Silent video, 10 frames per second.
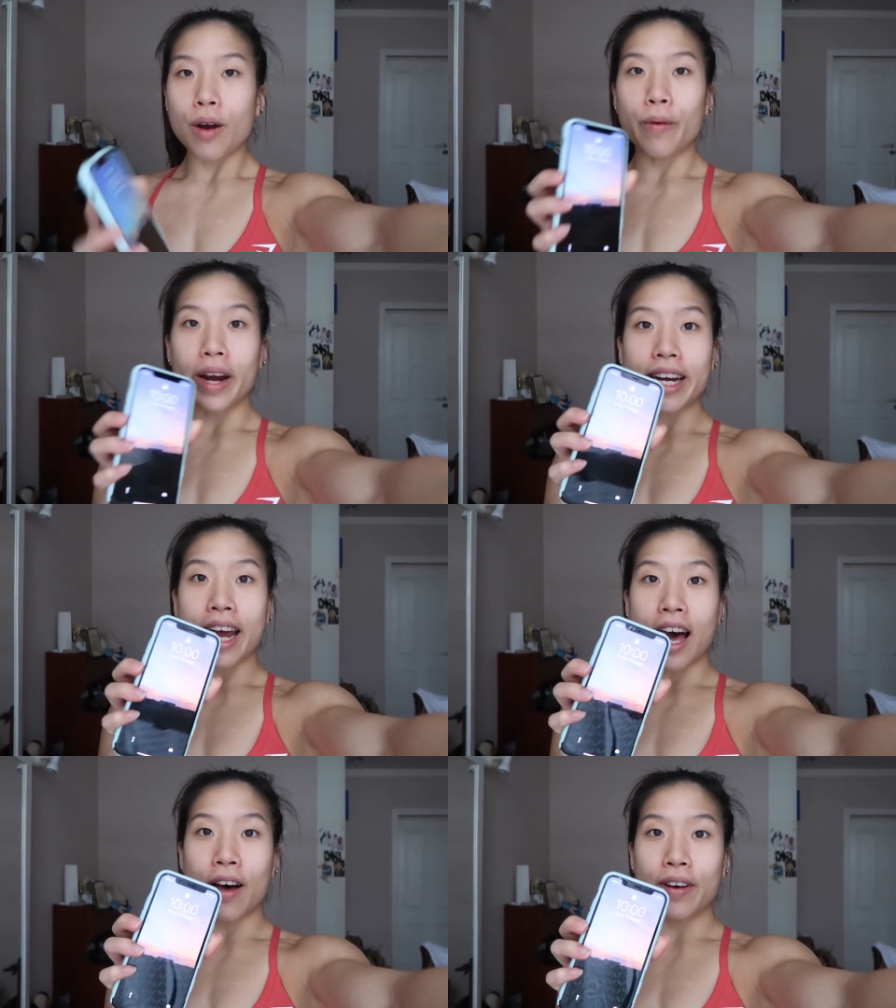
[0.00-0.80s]
right
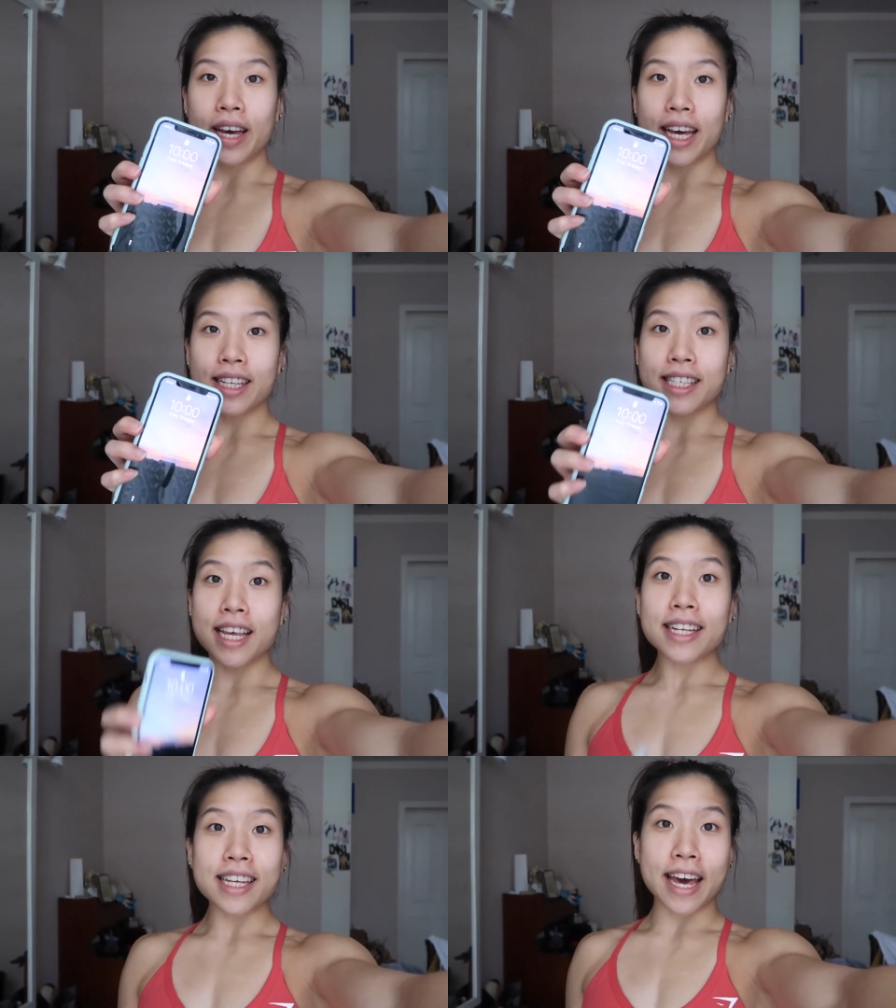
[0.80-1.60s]
now it's
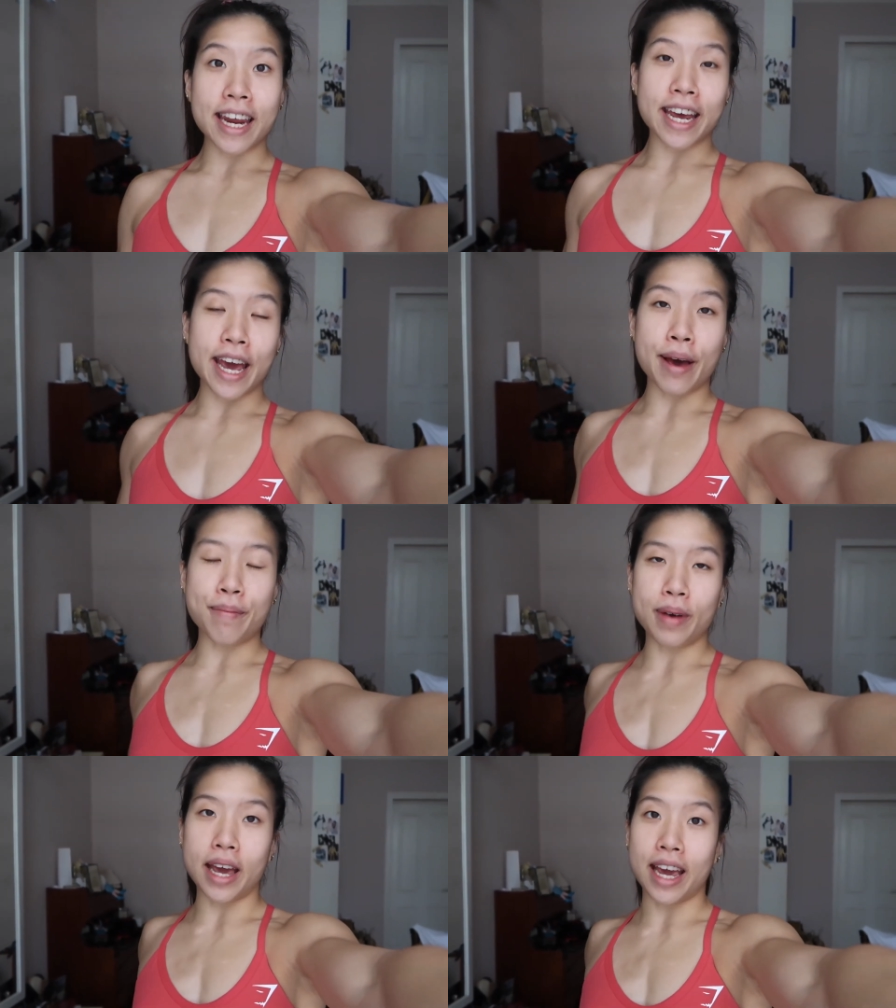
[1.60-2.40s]
10
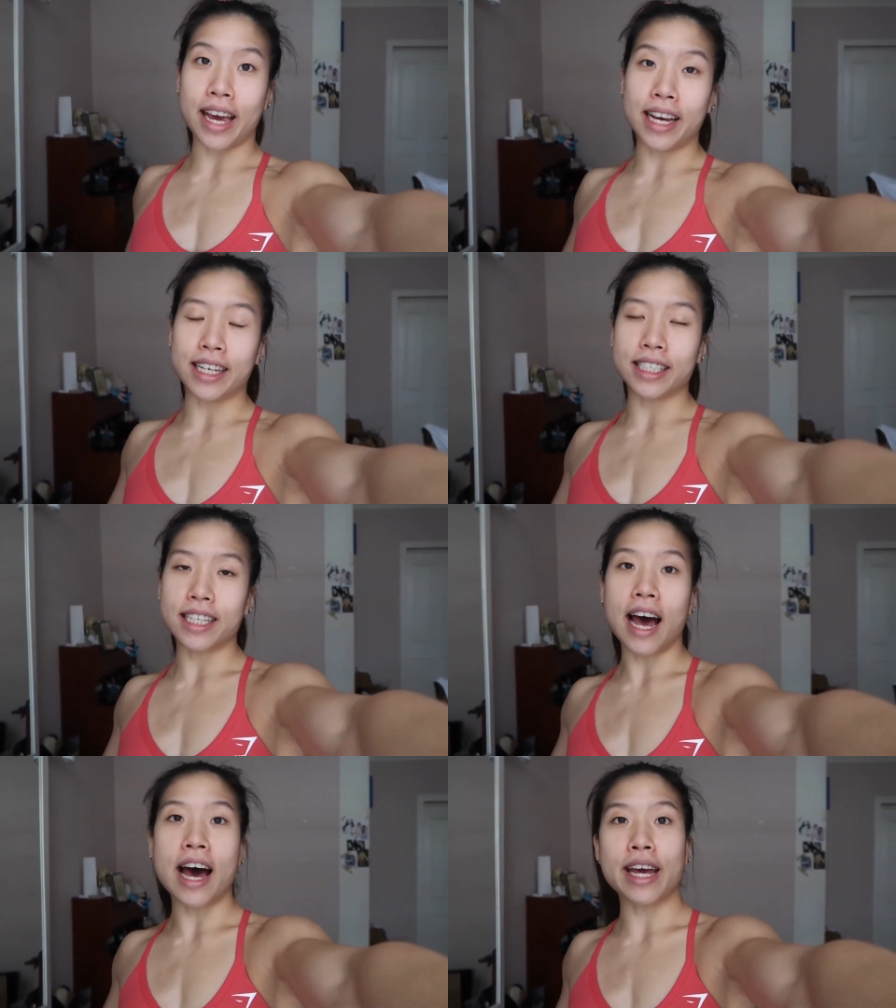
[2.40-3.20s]
a.m
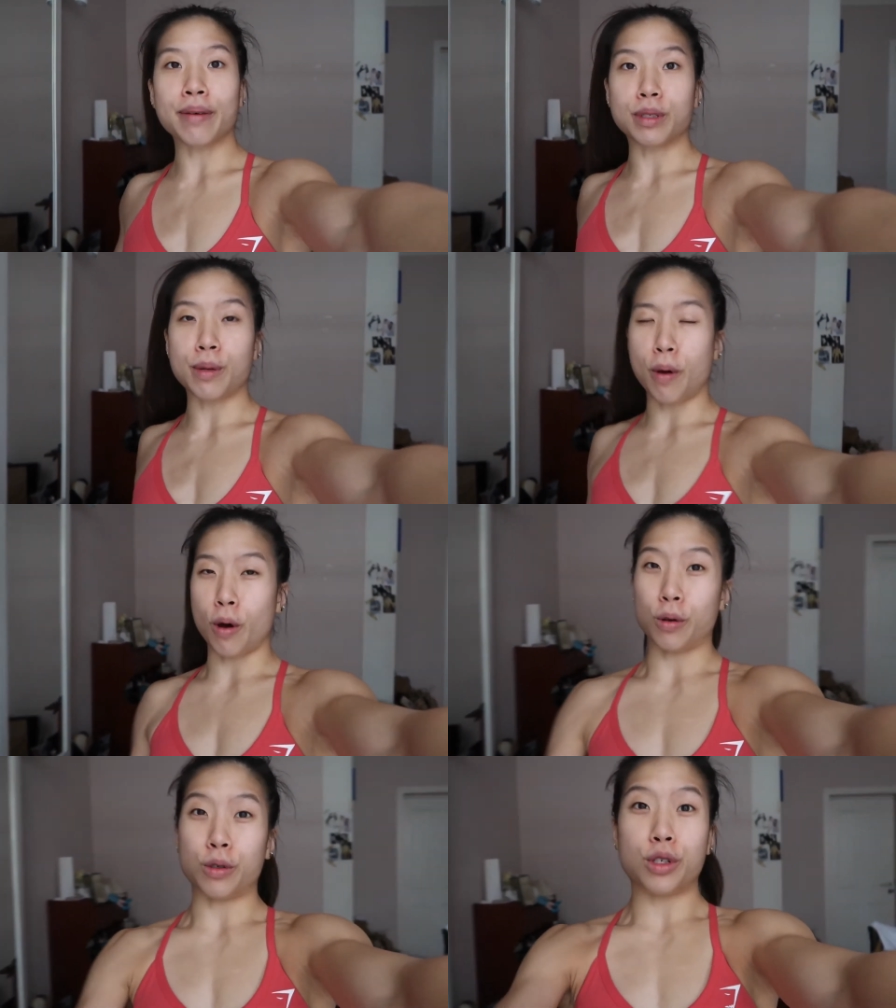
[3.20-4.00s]
and i am
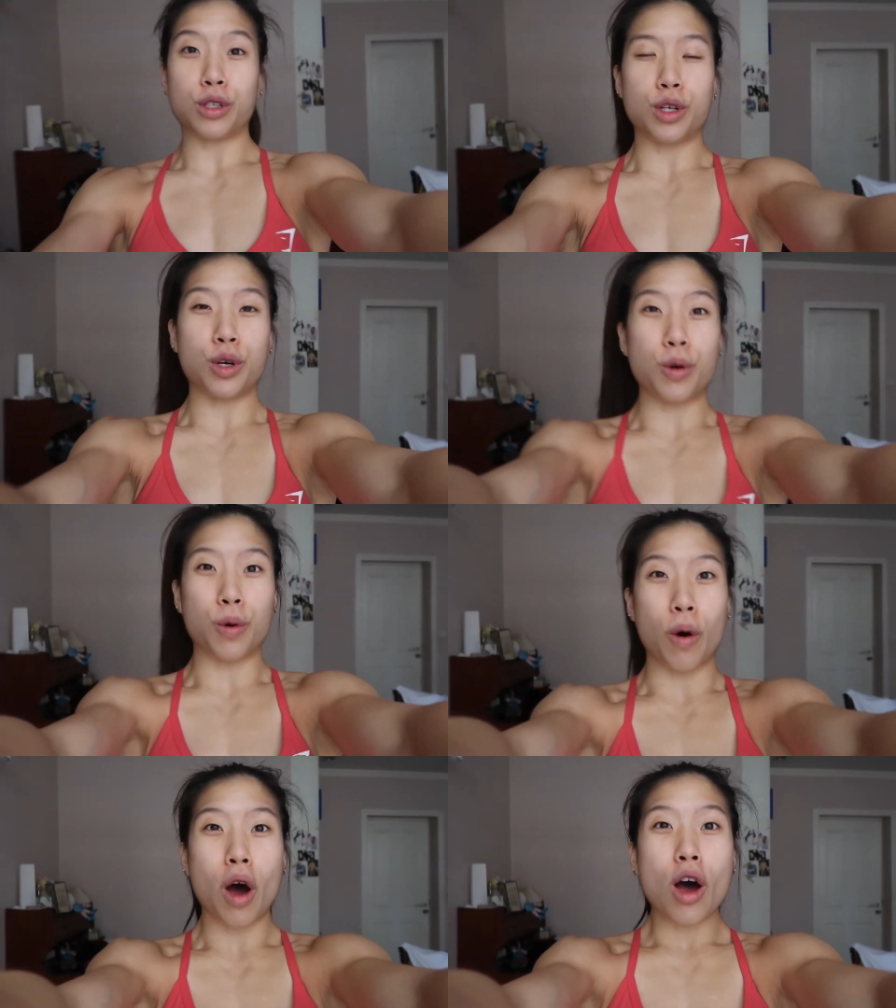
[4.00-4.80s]
supposed to